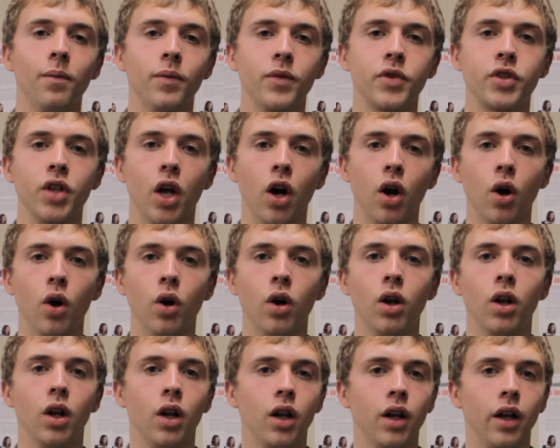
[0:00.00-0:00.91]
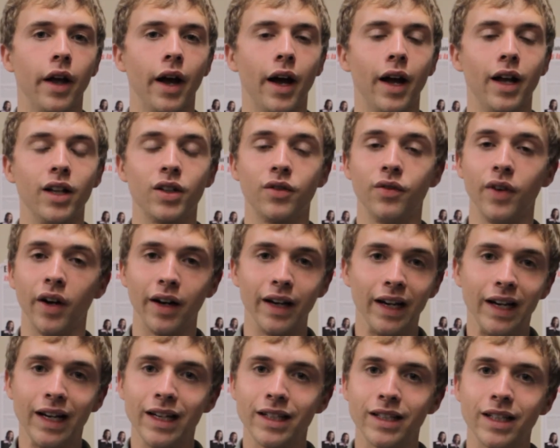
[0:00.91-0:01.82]
So it's very
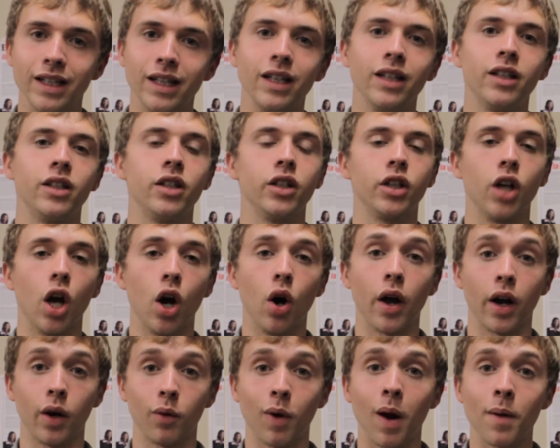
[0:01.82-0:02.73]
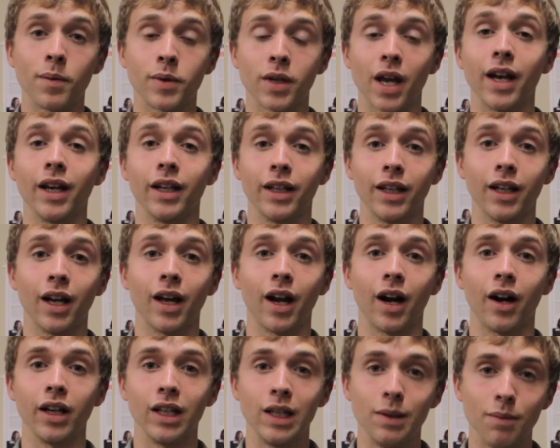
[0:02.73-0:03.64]
easy to go on our website and get on
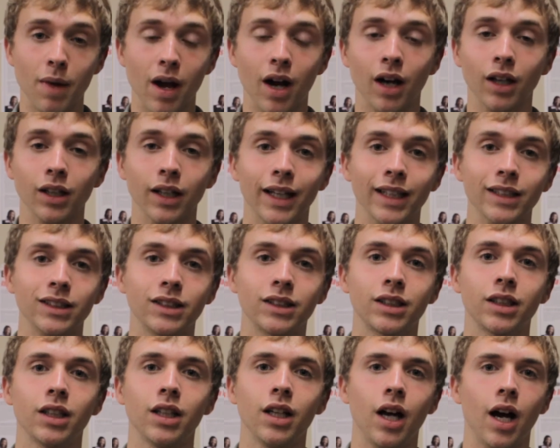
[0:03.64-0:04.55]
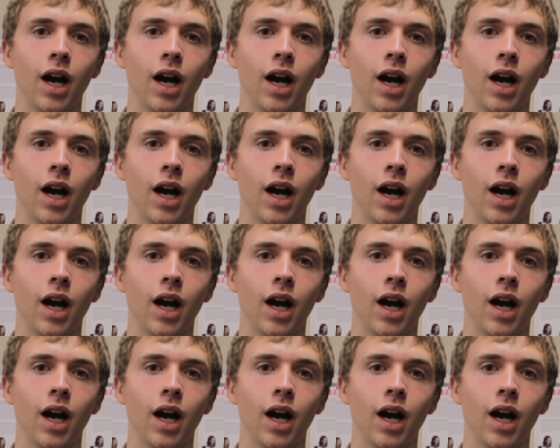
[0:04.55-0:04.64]
our email list.